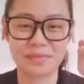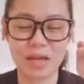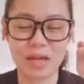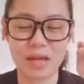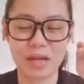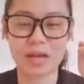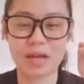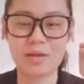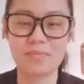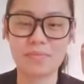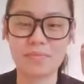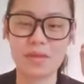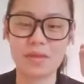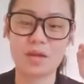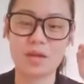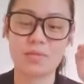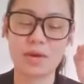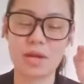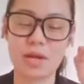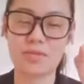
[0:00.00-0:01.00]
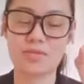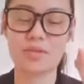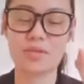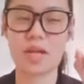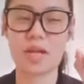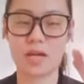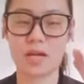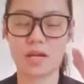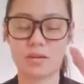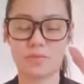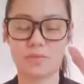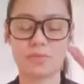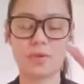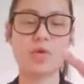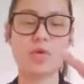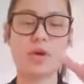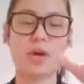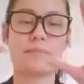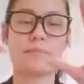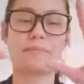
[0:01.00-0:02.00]
Okay, and rest for a second.
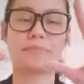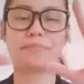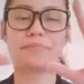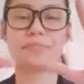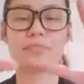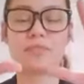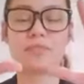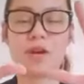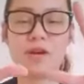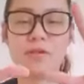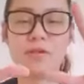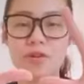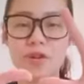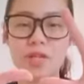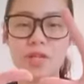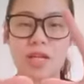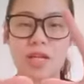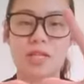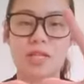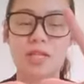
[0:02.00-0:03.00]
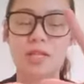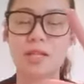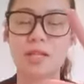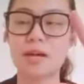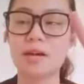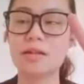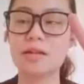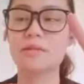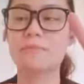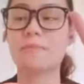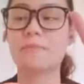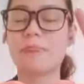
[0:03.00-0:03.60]
Okay, our first exercise,